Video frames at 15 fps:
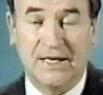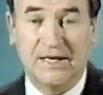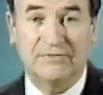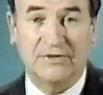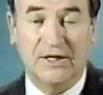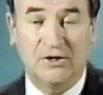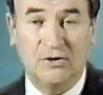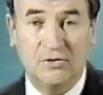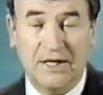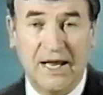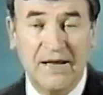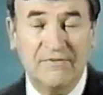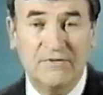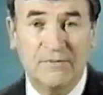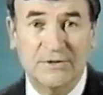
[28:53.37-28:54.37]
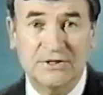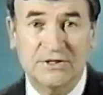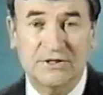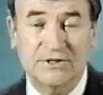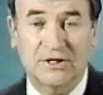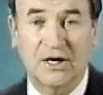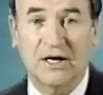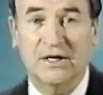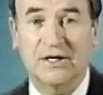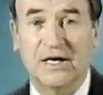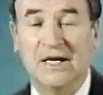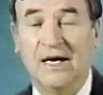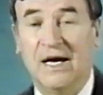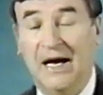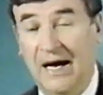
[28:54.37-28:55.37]
If they don't have a business card,
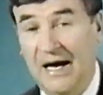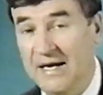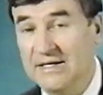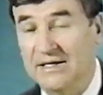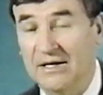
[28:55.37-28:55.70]
I